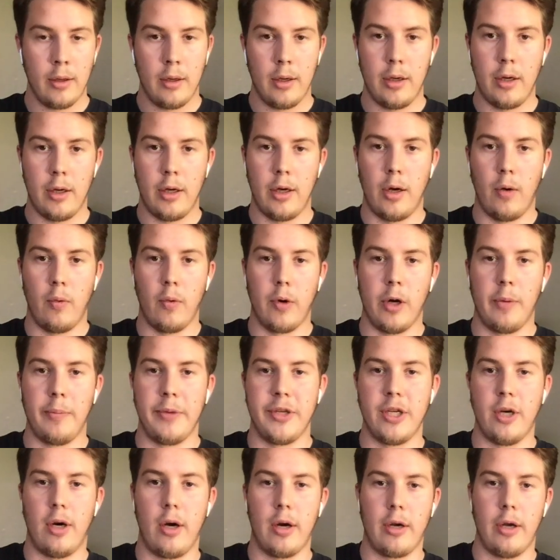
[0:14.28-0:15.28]
We're going to be
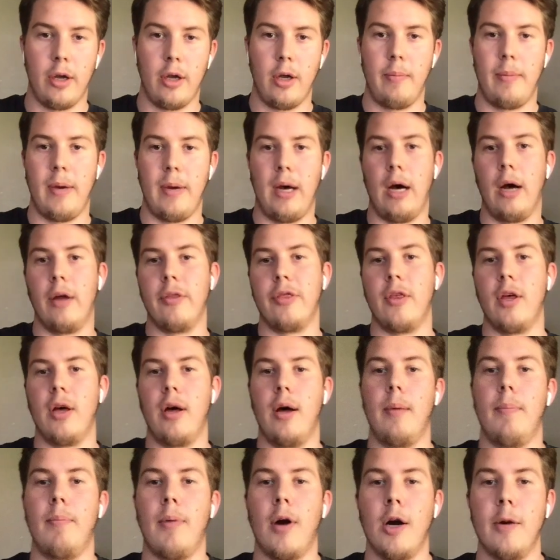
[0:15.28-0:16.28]
talking about
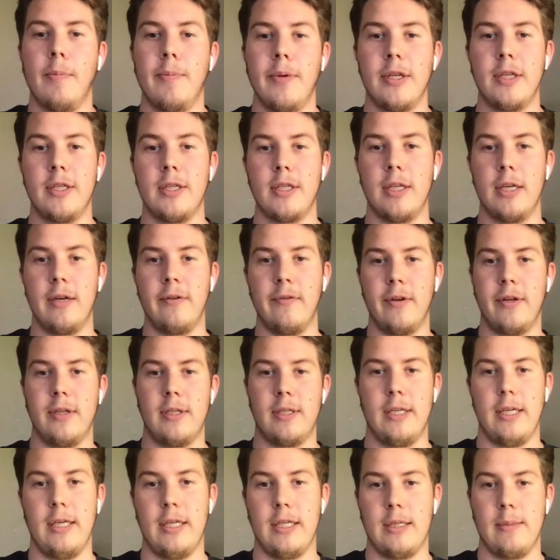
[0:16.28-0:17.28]
the purpose of an
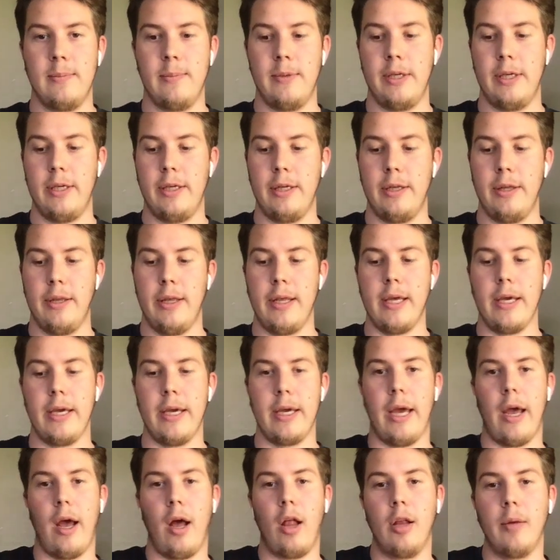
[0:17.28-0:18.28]
assessment,
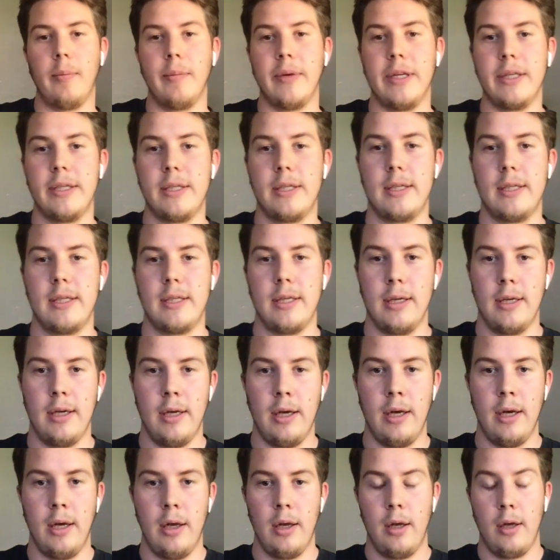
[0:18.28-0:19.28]
the elements
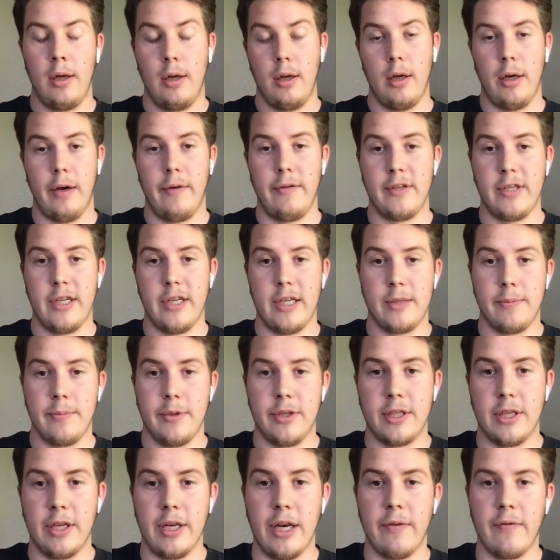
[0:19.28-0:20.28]
of
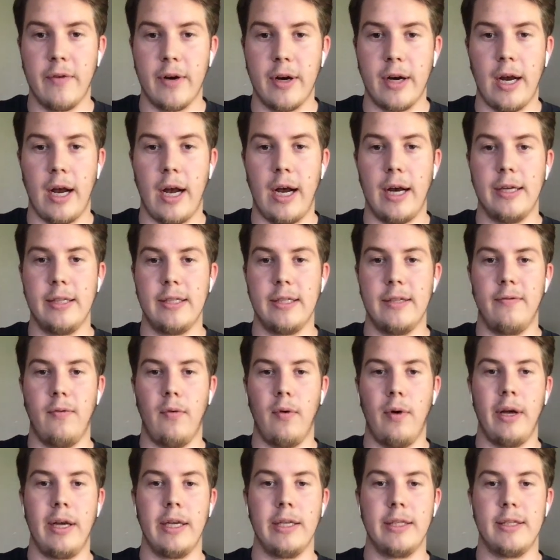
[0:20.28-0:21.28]
assessments, and different kinds of
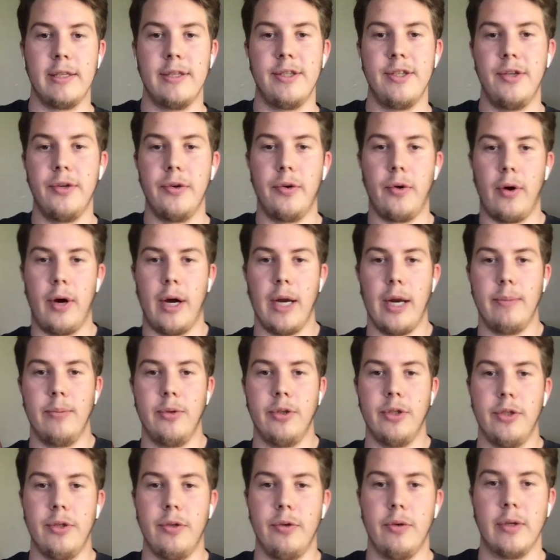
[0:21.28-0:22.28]
ways that you are able
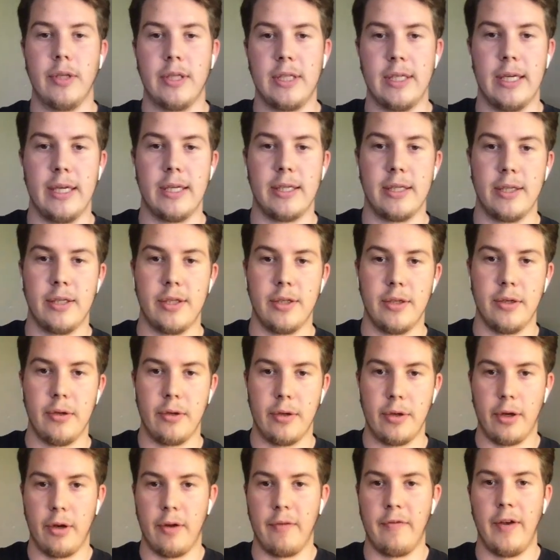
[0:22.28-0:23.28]
to assess a
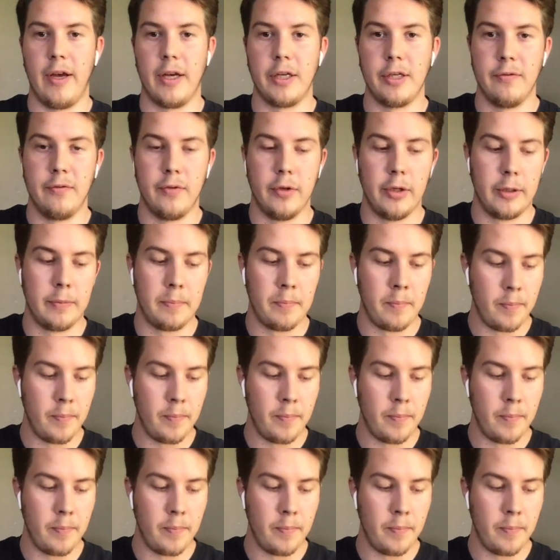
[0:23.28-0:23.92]
student effectively.